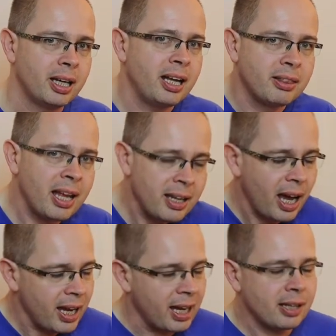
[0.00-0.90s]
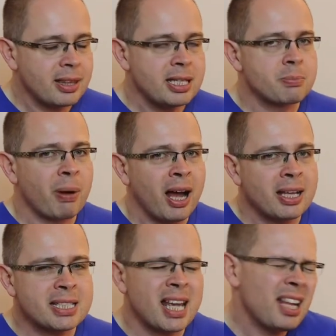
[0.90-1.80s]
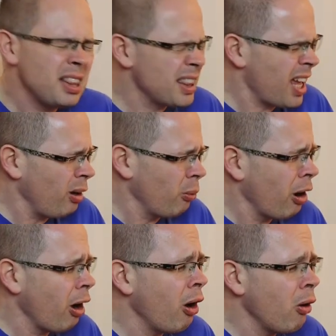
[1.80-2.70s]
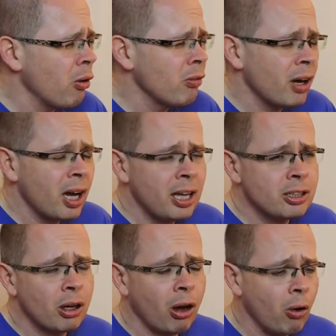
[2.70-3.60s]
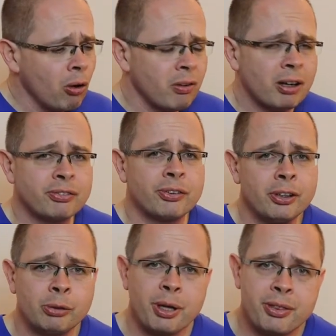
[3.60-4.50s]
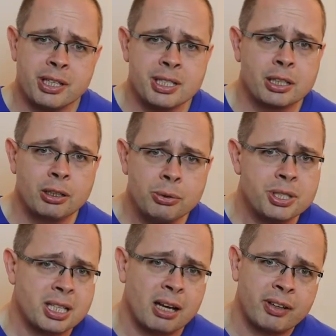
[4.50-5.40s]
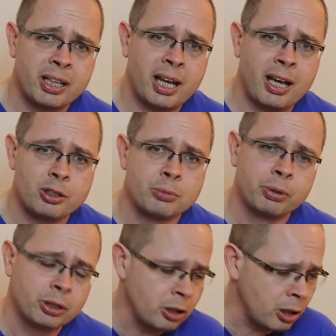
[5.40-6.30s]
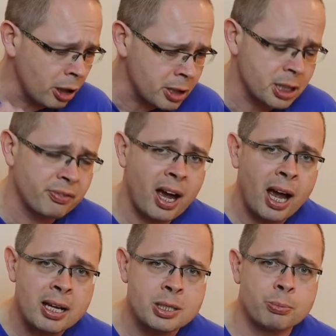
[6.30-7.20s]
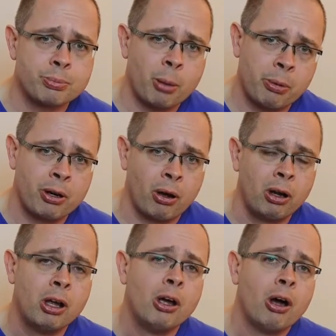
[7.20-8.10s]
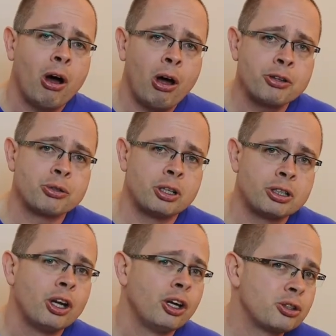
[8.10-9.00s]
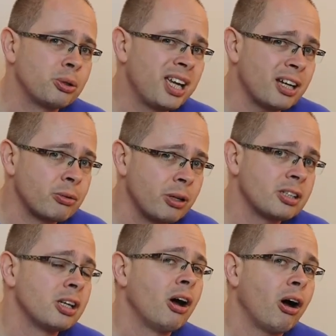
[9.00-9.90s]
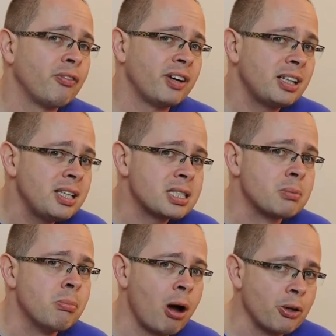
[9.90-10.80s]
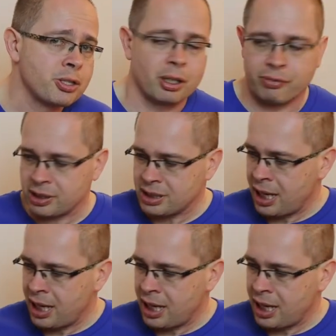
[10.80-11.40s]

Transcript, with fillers: And then I had these parts and they were over and over full with this glue stuff and I had to put lots of isopropanol onto it to get rid of at least most of it.